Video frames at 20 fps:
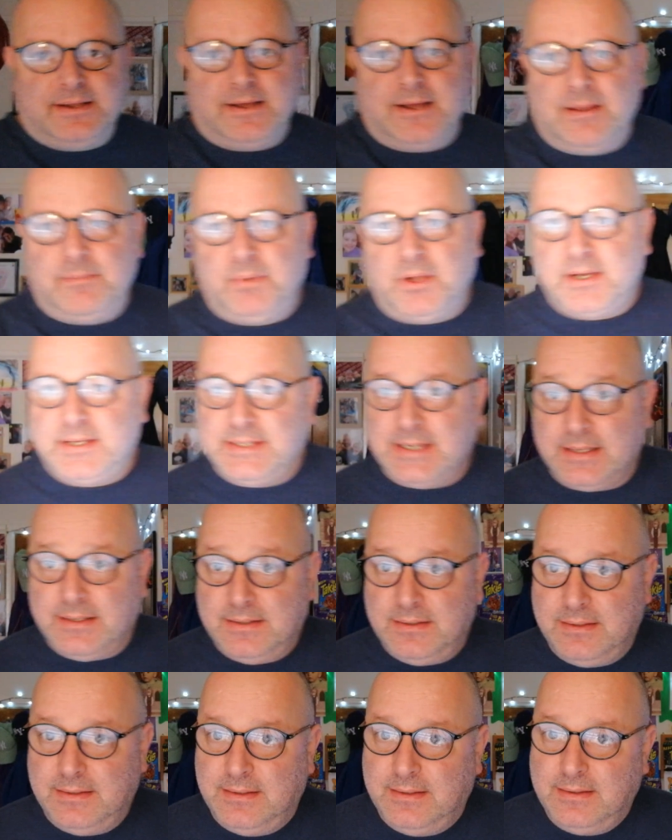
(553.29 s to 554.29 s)
Um, like I said,
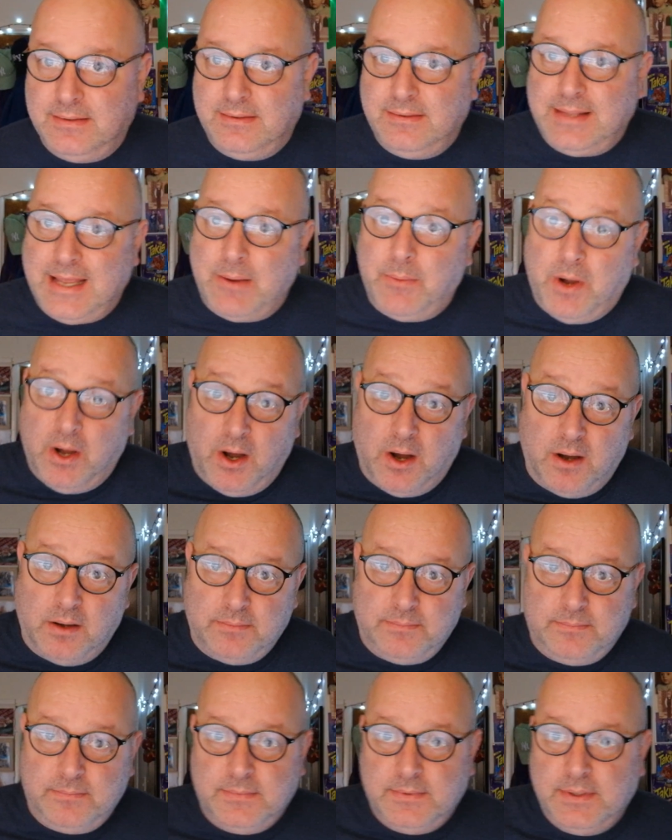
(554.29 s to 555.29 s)
they were hot.
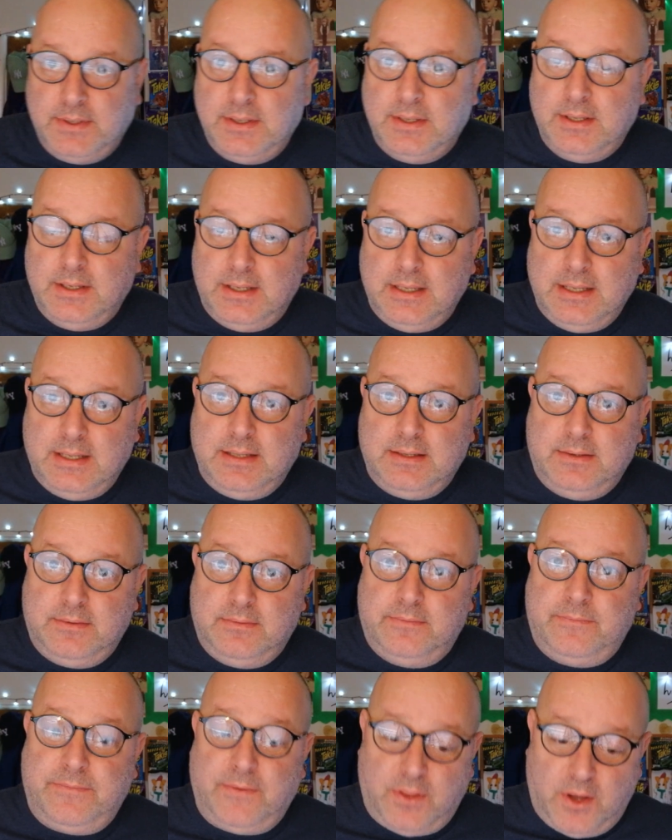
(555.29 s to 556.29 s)

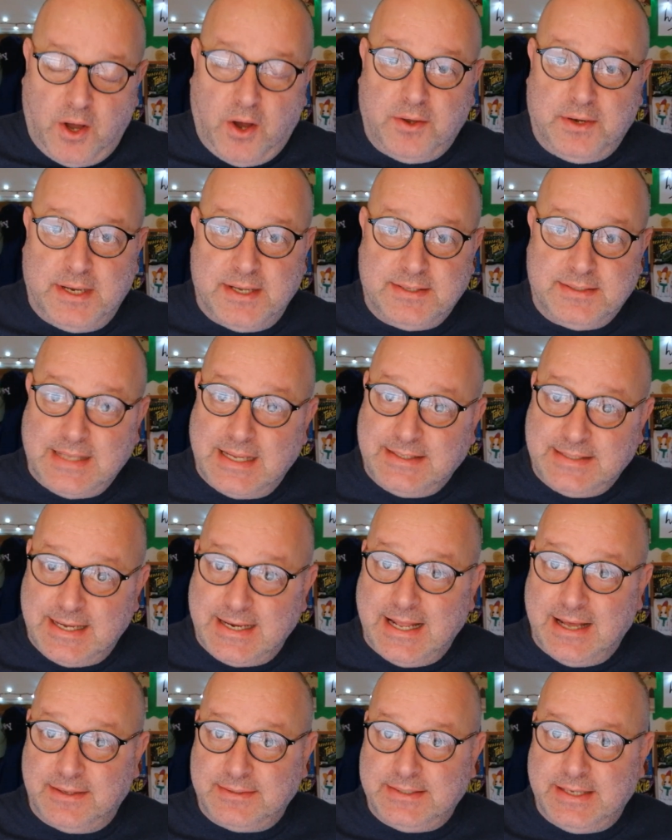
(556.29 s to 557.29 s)
For the hotness, they're
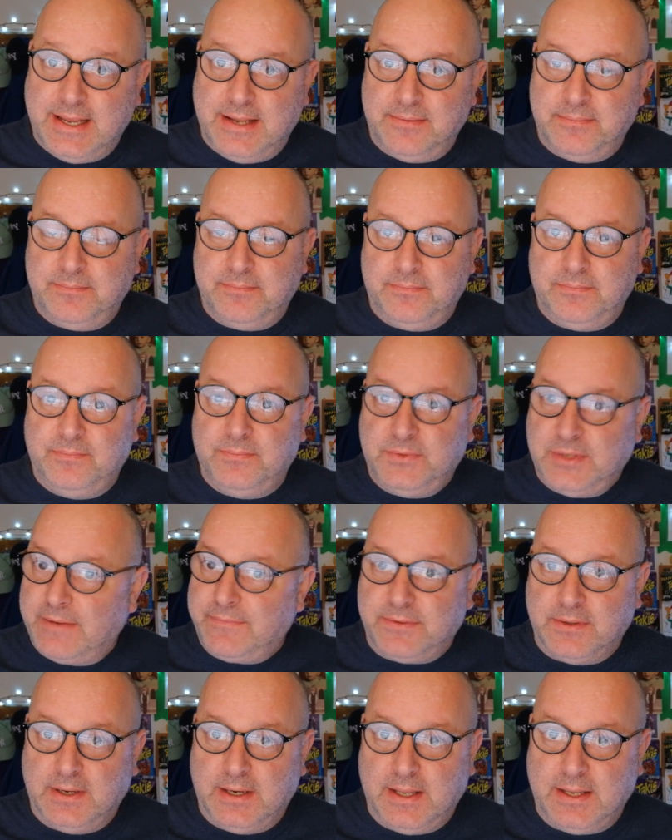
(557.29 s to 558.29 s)
ten out of ten,
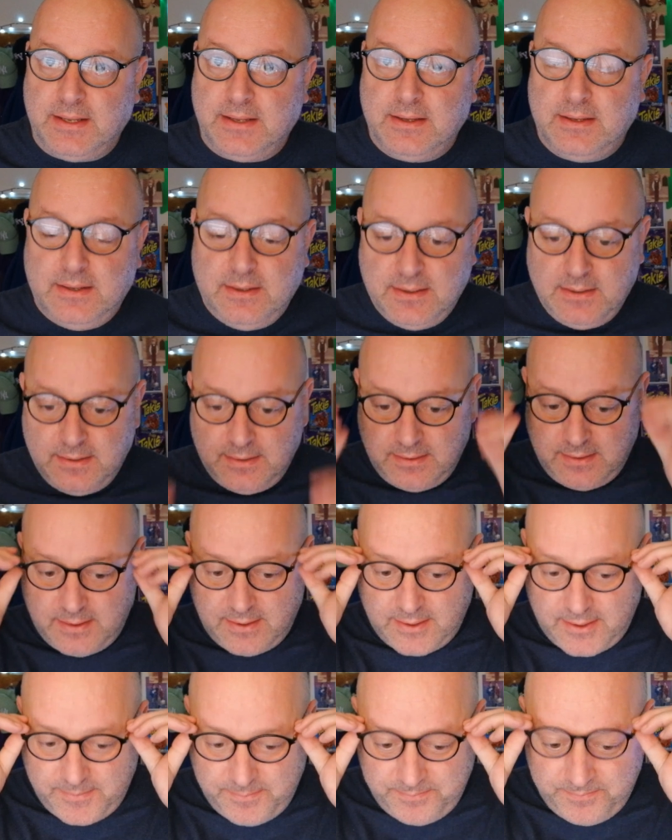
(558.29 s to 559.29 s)
definitely.
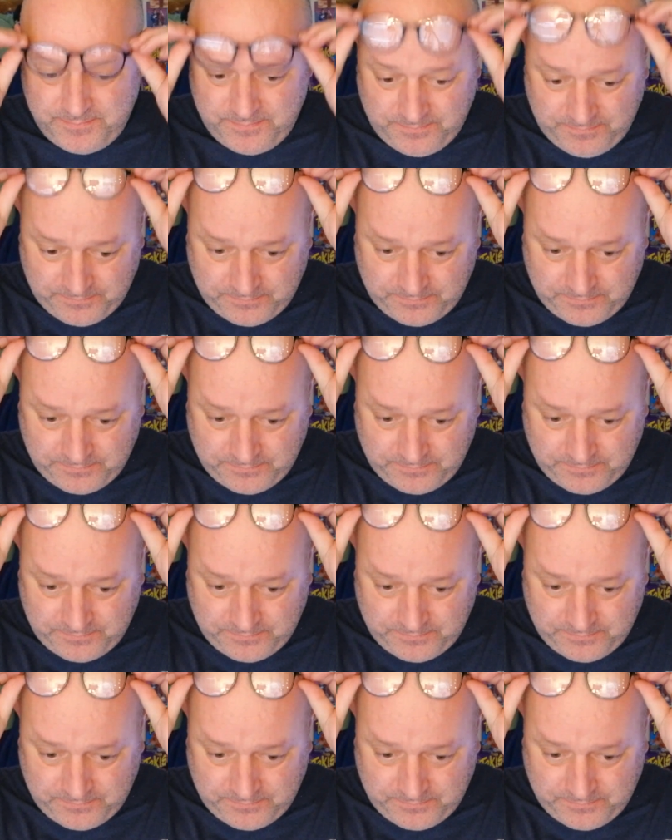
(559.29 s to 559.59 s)
Um,